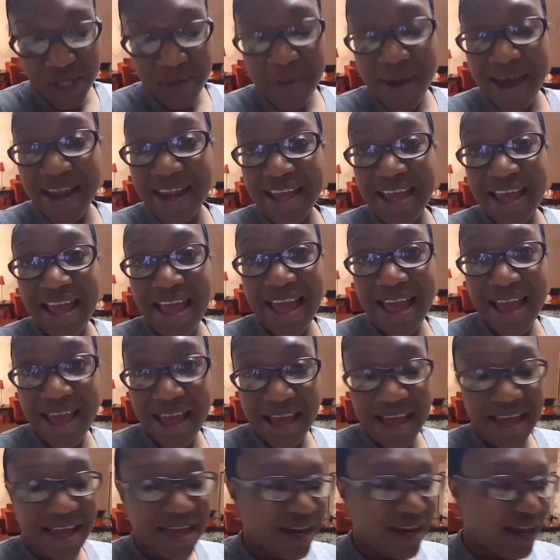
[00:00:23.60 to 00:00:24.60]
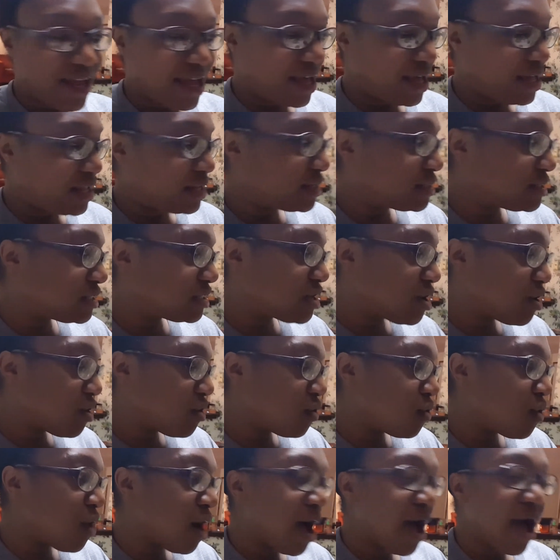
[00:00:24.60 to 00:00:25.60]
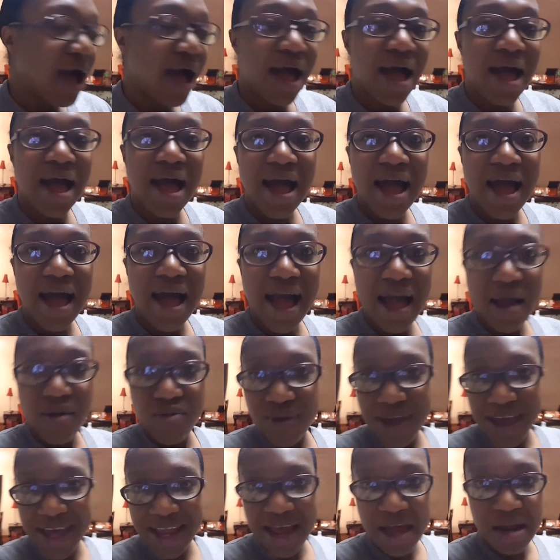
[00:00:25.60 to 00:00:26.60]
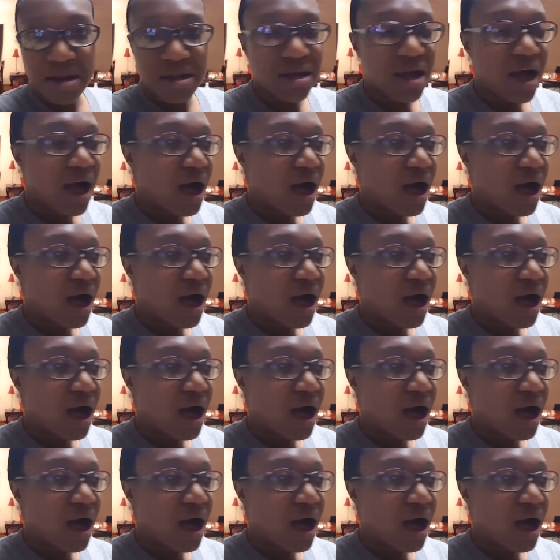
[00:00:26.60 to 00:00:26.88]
somebody's head, and so I ran out of